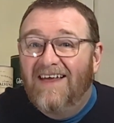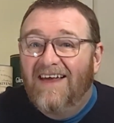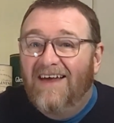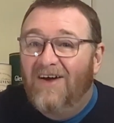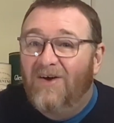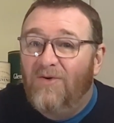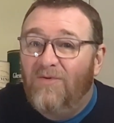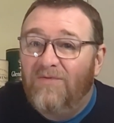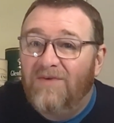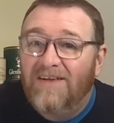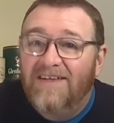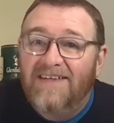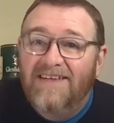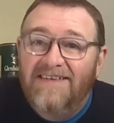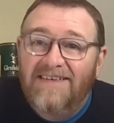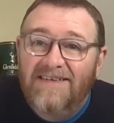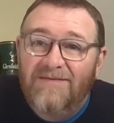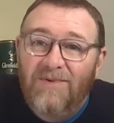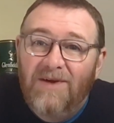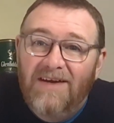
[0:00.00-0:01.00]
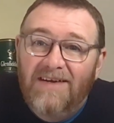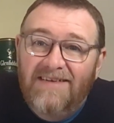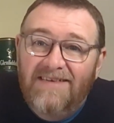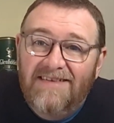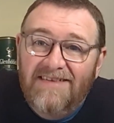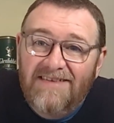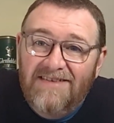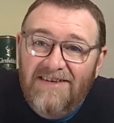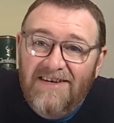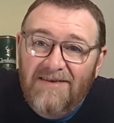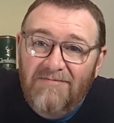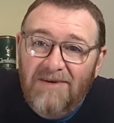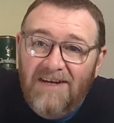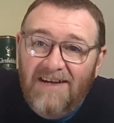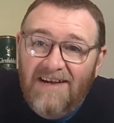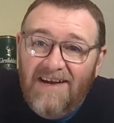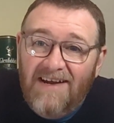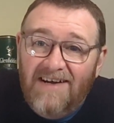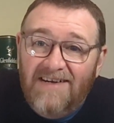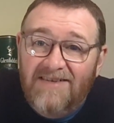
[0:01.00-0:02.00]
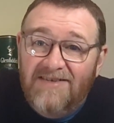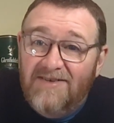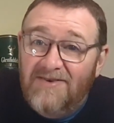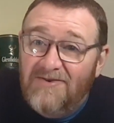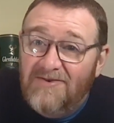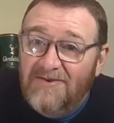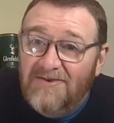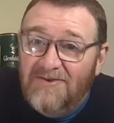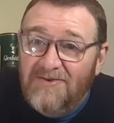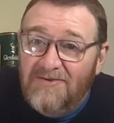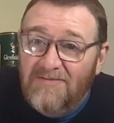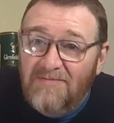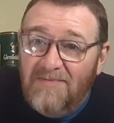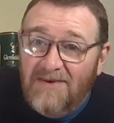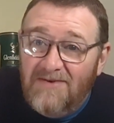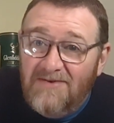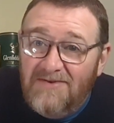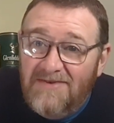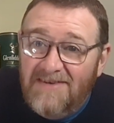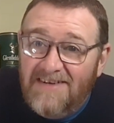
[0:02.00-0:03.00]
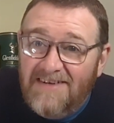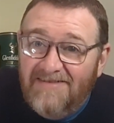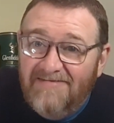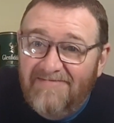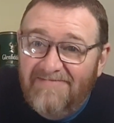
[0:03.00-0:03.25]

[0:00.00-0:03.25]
hopefully this is better than Jeremy Clarkson's Hoxton Pilsner.